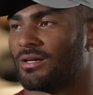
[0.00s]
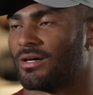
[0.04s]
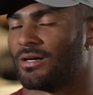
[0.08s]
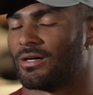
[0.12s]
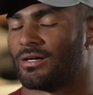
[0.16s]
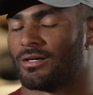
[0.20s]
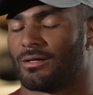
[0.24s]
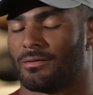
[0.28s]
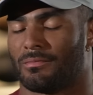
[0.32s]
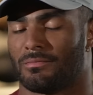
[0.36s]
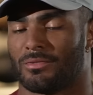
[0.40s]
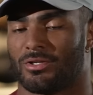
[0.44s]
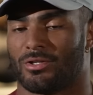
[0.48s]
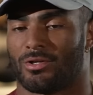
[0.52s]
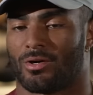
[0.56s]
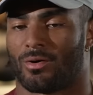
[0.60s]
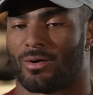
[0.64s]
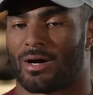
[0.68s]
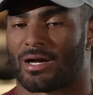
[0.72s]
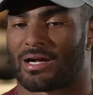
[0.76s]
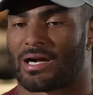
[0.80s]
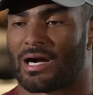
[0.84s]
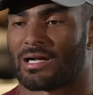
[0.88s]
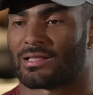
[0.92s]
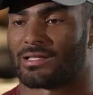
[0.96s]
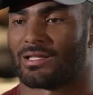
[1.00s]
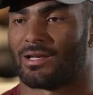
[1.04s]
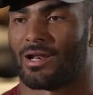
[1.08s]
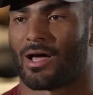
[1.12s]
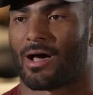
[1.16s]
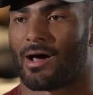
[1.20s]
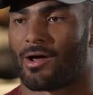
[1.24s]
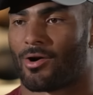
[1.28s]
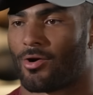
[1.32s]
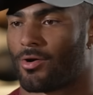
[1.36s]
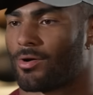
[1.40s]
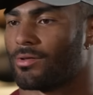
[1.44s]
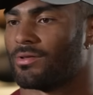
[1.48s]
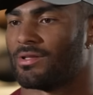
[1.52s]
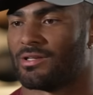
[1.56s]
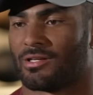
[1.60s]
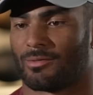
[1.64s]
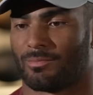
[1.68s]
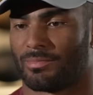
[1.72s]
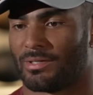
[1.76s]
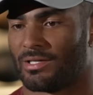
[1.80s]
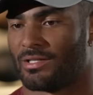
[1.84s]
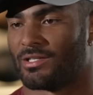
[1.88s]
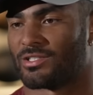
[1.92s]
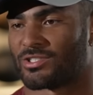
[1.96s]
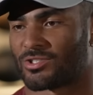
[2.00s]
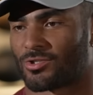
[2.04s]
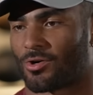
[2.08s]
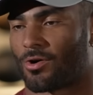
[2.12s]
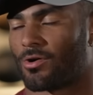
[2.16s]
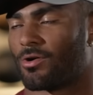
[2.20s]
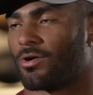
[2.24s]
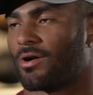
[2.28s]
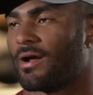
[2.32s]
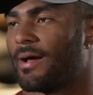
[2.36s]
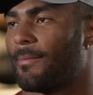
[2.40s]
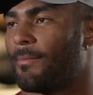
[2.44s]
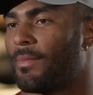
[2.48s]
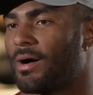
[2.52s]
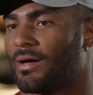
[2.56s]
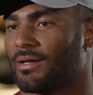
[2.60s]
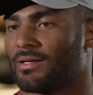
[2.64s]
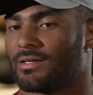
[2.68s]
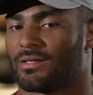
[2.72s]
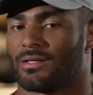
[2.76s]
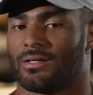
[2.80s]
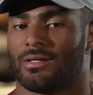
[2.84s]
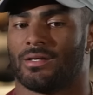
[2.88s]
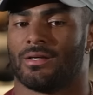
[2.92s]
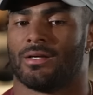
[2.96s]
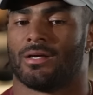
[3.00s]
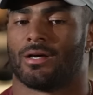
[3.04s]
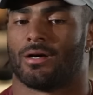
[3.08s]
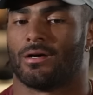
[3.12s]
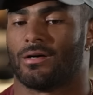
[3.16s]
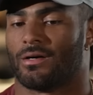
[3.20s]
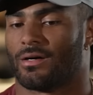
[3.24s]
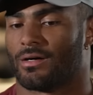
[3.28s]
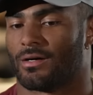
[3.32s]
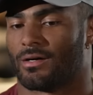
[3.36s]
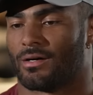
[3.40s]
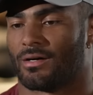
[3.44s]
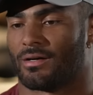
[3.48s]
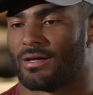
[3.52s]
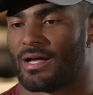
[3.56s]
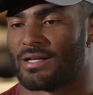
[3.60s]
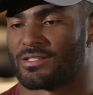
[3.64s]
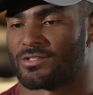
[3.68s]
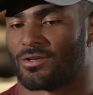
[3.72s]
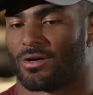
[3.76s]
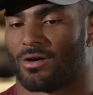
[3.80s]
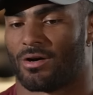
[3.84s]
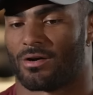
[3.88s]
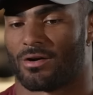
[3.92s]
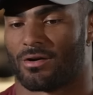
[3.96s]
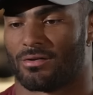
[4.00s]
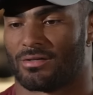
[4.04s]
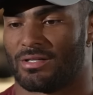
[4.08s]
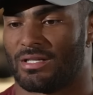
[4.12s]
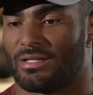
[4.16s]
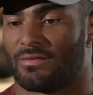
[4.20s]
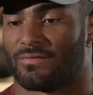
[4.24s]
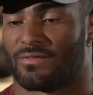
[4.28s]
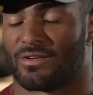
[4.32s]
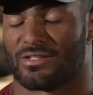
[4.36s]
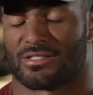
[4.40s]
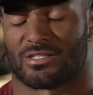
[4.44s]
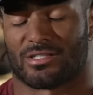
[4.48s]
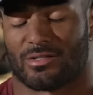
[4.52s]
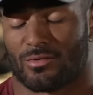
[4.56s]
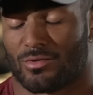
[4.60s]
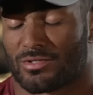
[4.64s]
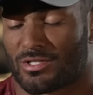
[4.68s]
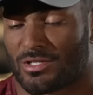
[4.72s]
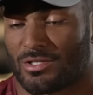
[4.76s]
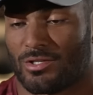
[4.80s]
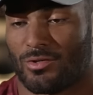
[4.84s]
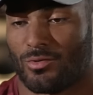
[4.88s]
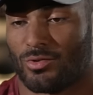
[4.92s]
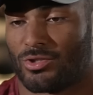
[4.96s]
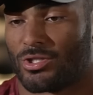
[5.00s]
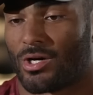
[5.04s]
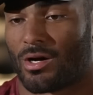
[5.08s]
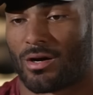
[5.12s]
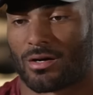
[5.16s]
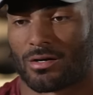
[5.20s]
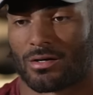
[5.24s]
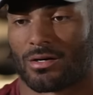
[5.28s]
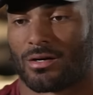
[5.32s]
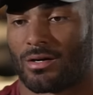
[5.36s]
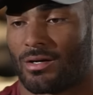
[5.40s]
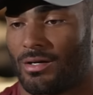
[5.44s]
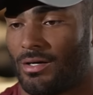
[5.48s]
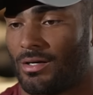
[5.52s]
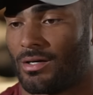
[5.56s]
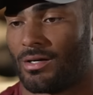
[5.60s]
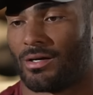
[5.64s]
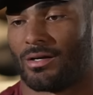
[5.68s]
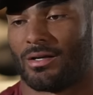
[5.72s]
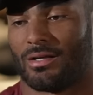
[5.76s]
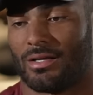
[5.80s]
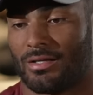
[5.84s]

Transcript: Um, you know, I got the nod early to be the starter at Mike uh, as on our defense, and it was a huge honor uh,